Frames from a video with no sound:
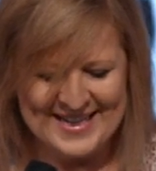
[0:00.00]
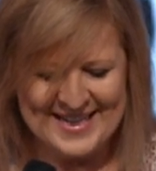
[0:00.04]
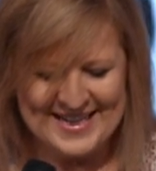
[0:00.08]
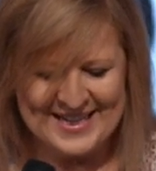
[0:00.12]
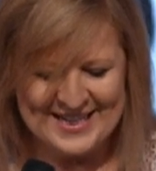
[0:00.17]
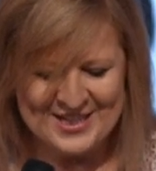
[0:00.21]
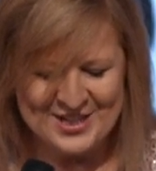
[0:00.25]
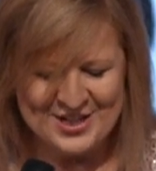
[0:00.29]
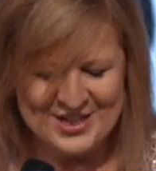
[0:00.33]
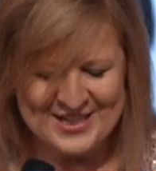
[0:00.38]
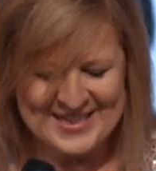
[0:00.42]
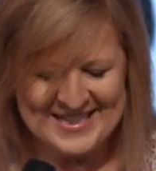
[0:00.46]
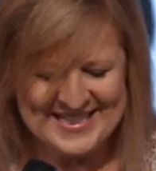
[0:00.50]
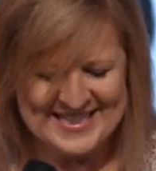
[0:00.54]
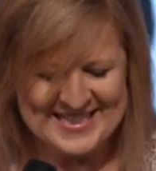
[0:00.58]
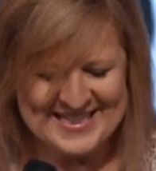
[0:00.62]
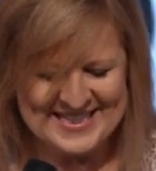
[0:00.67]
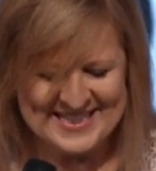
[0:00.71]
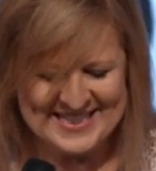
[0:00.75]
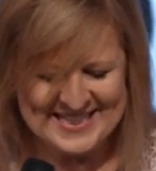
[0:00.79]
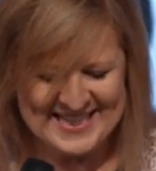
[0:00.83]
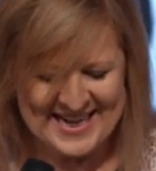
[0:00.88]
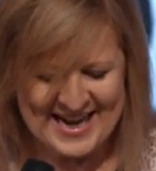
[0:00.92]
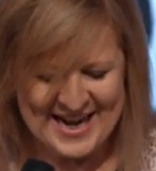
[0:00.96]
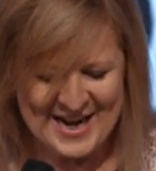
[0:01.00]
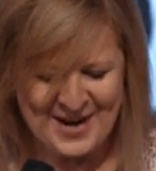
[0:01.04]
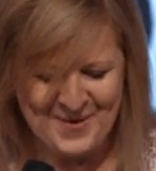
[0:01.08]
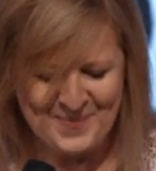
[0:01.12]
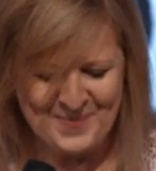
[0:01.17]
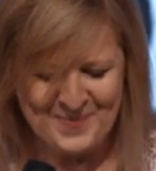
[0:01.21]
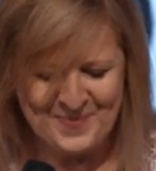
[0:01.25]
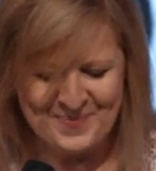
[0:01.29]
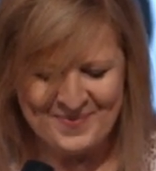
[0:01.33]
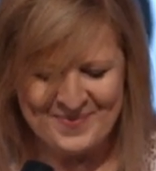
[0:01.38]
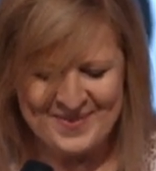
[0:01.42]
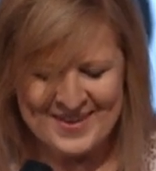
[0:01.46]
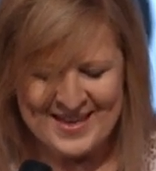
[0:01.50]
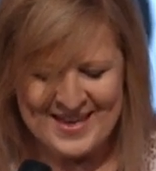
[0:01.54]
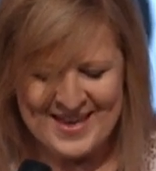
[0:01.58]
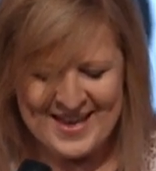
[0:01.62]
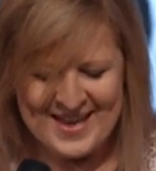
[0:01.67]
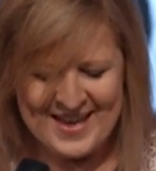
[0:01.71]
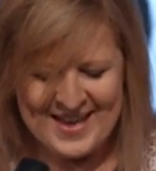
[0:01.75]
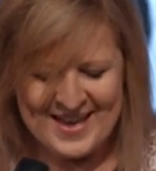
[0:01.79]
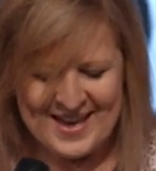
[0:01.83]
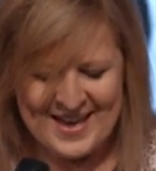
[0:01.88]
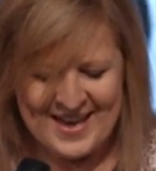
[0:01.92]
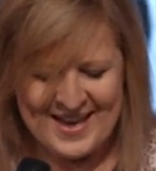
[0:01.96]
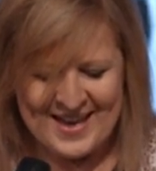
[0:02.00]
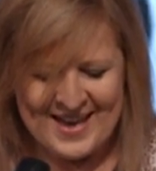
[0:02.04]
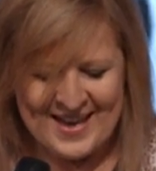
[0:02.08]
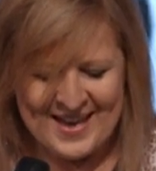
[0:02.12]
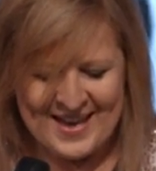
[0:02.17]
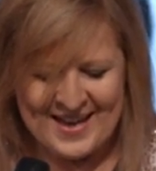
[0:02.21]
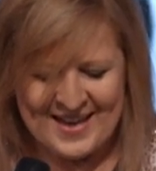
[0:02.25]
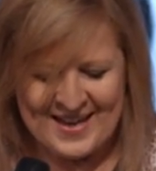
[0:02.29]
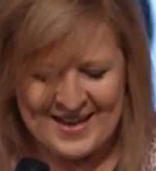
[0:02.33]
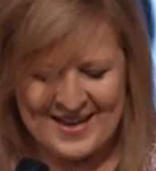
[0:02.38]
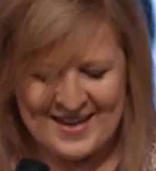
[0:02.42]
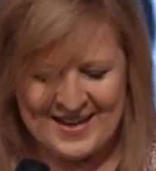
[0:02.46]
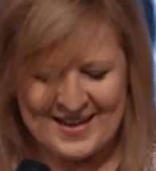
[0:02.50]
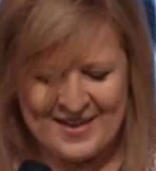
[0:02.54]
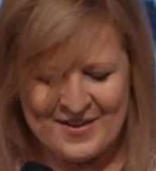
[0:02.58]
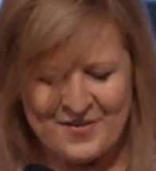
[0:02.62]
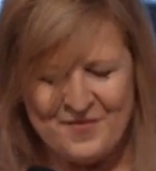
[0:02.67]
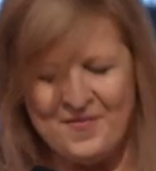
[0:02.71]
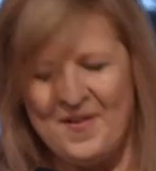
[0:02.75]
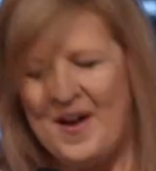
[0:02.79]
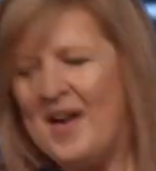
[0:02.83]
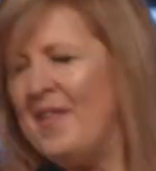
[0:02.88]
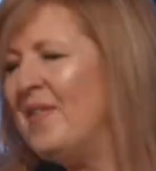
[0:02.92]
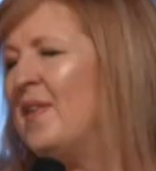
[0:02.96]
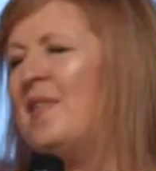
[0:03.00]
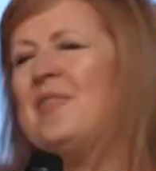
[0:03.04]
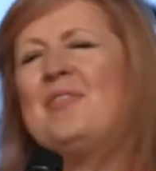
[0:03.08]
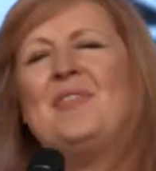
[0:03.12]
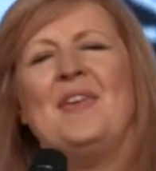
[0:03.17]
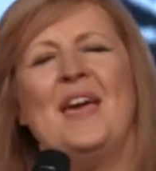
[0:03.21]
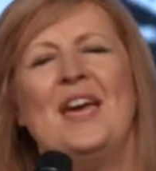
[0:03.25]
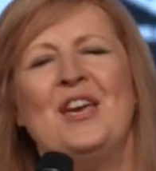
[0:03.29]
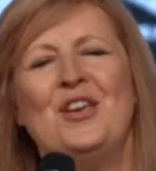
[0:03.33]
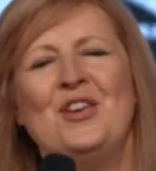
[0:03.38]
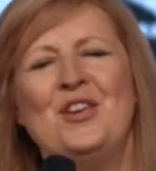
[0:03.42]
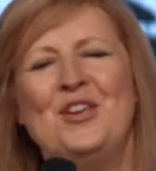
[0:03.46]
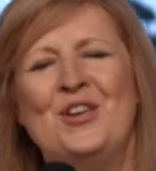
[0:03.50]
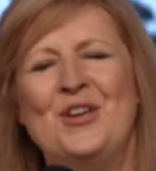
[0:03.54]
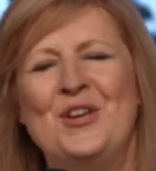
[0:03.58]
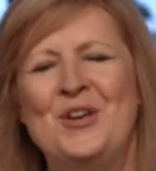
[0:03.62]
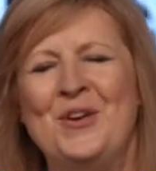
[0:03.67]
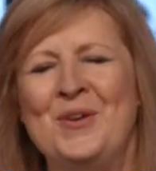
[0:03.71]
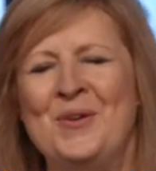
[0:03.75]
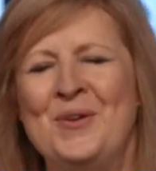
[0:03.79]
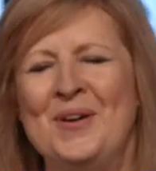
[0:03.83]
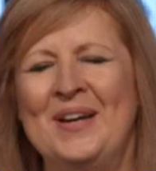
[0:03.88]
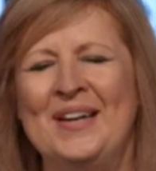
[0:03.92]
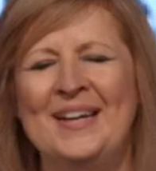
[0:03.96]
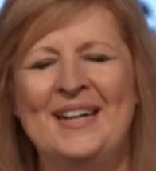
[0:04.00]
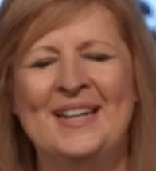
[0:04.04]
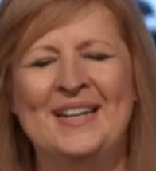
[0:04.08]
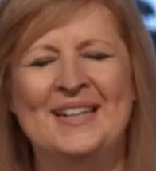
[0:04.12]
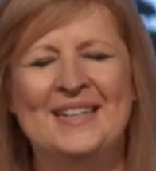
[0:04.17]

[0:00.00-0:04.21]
in Jesus' name. Father, thank you.